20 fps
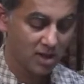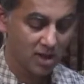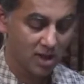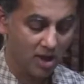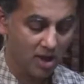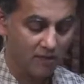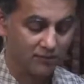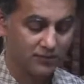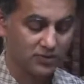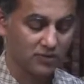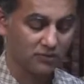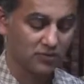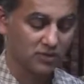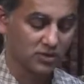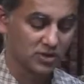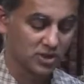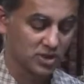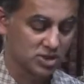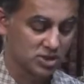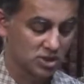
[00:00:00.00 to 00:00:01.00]

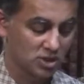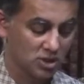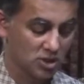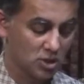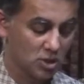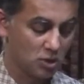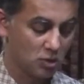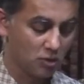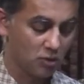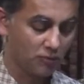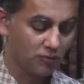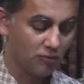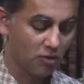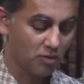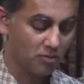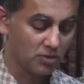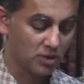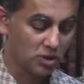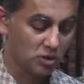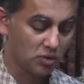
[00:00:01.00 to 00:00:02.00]
Afterwards, to
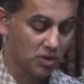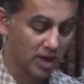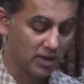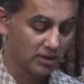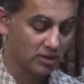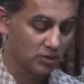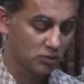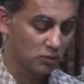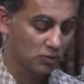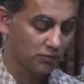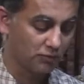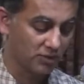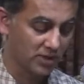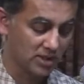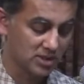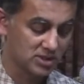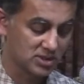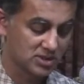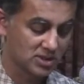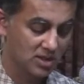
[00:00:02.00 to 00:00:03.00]
formally unite the two
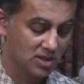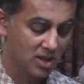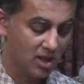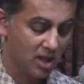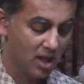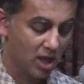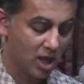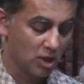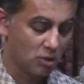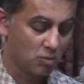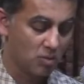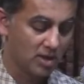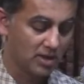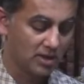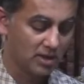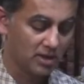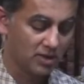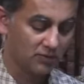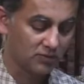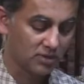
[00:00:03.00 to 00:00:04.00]
friends,
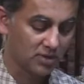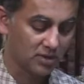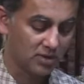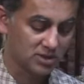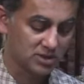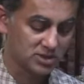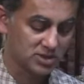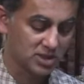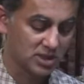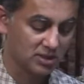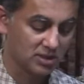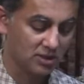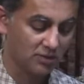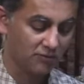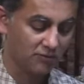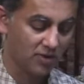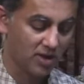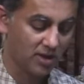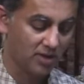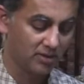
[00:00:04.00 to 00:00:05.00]
Hanumana lit a sacred
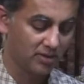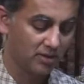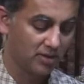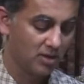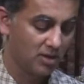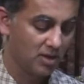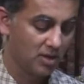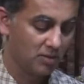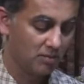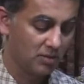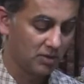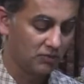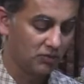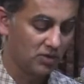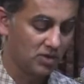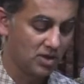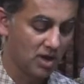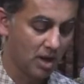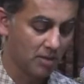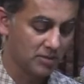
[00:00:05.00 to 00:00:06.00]
fire
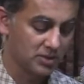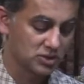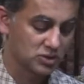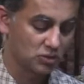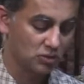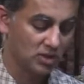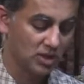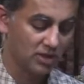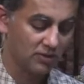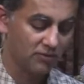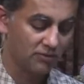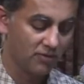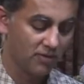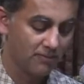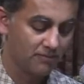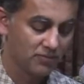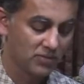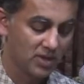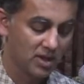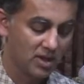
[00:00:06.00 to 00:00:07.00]
between Ram and Sugriva.
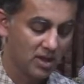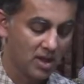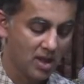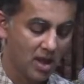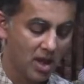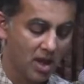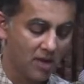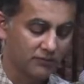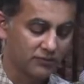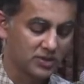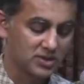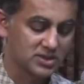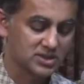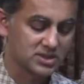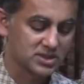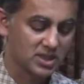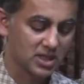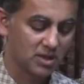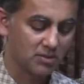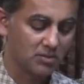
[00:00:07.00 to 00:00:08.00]
After
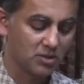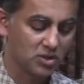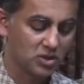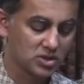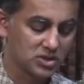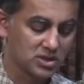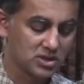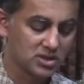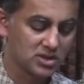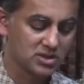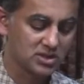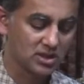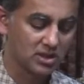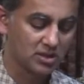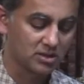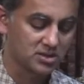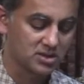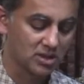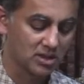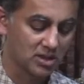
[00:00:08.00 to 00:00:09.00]
ceremoniously
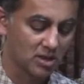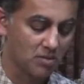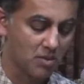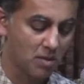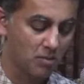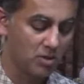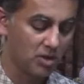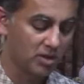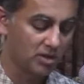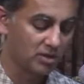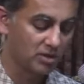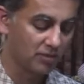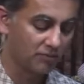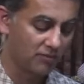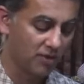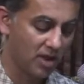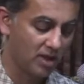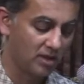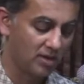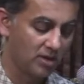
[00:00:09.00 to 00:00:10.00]
circumambulating the
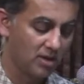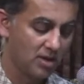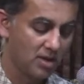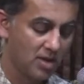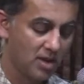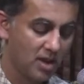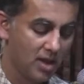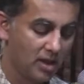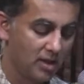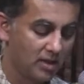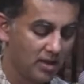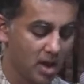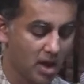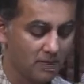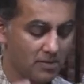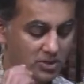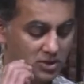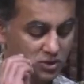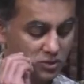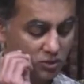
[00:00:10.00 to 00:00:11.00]
fire,
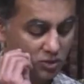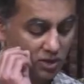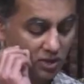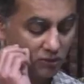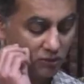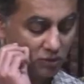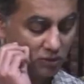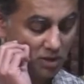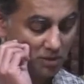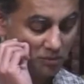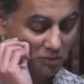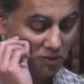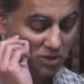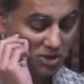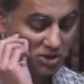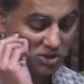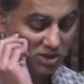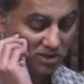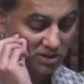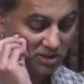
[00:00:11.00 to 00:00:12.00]
Ram and Sugriva looked upon
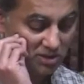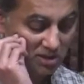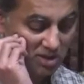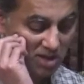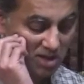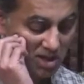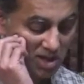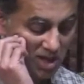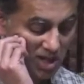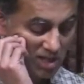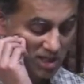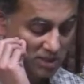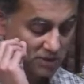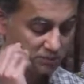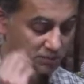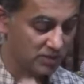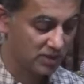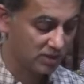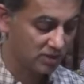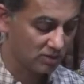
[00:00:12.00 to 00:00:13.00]
each other in a
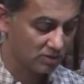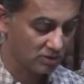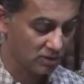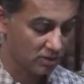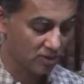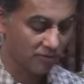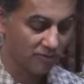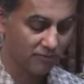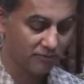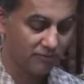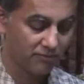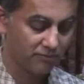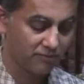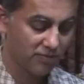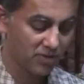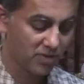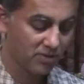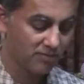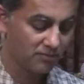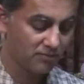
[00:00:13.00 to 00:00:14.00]
spirit of
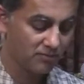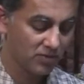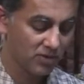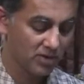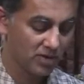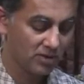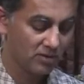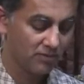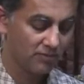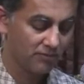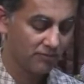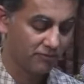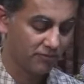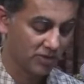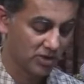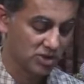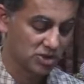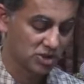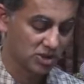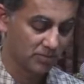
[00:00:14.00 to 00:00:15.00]
firm
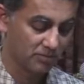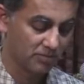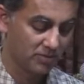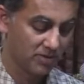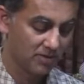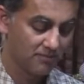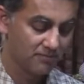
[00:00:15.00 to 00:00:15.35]
friendship.